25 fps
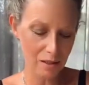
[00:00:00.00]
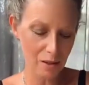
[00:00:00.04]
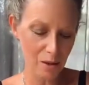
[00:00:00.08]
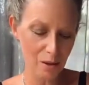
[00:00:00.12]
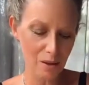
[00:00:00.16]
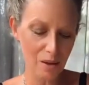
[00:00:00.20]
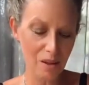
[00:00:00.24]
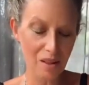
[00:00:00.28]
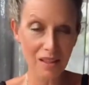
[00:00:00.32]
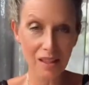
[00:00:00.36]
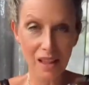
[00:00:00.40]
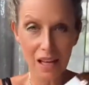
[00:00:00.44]

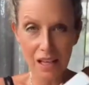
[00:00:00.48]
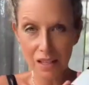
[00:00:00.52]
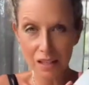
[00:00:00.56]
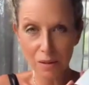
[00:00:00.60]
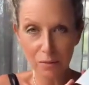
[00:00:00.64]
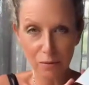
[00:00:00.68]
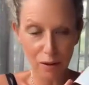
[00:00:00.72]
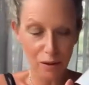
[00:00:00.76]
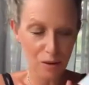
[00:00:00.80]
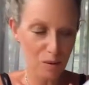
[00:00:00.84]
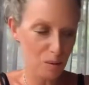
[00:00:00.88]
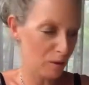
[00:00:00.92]
So
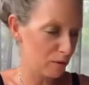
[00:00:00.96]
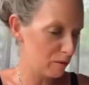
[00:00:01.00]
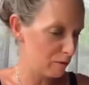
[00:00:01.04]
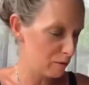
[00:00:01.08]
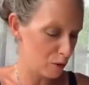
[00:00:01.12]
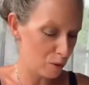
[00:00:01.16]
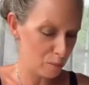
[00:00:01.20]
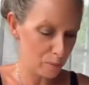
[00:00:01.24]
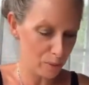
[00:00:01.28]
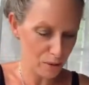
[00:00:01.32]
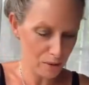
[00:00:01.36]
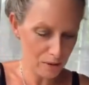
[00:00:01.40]
that's the first one,
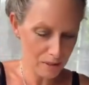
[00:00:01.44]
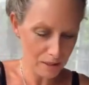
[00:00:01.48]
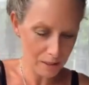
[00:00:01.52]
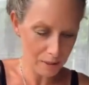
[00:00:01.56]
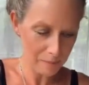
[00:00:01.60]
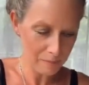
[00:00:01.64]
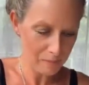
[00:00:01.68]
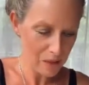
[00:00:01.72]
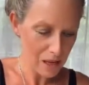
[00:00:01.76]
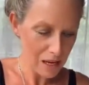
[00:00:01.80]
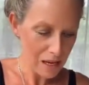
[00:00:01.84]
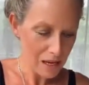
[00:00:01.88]
Food Boost.